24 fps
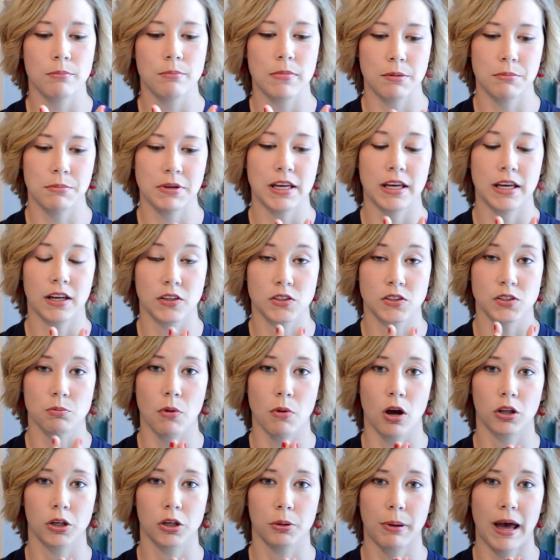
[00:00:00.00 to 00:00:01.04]
Maybe get a
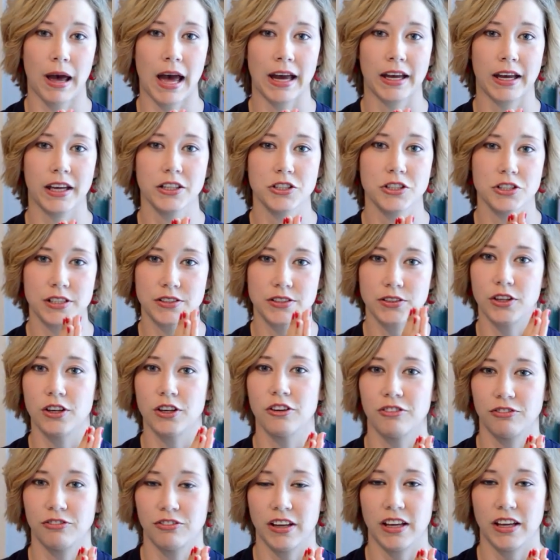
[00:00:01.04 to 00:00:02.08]
smaller package that's going to
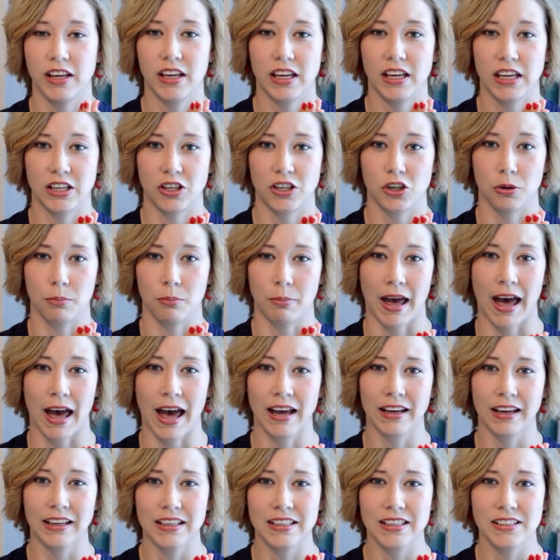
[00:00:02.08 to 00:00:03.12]
fit in your
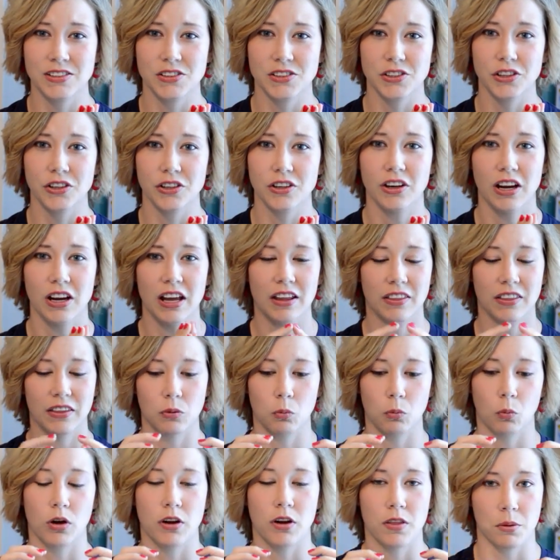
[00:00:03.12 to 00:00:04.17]
bag easier
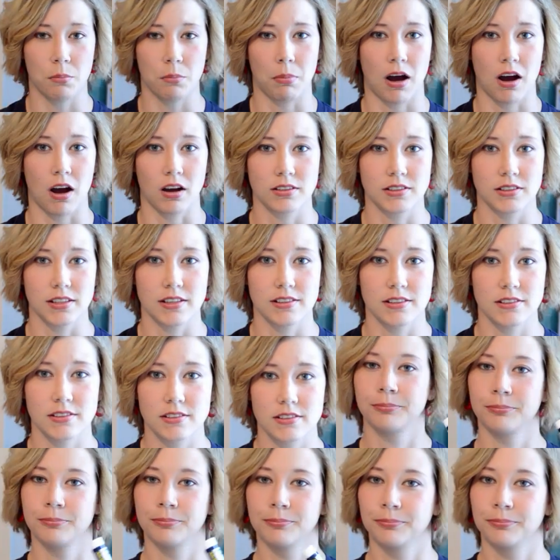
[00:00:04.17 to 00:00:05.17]
than one of the boxes.